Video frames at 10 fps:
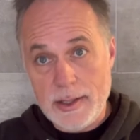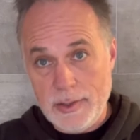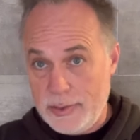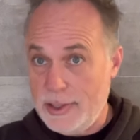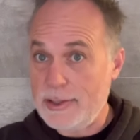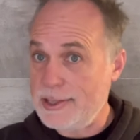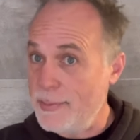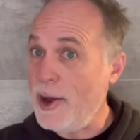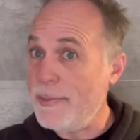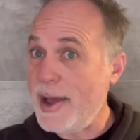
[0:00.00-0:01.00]
you know, that are
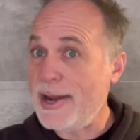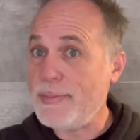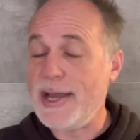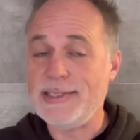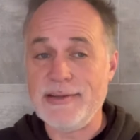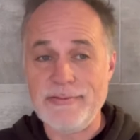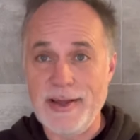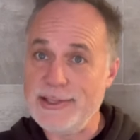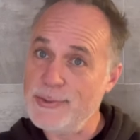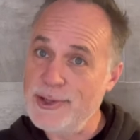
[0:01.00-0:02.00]
semi-automatic magazine
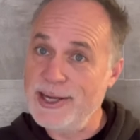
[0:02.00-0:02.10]
feds with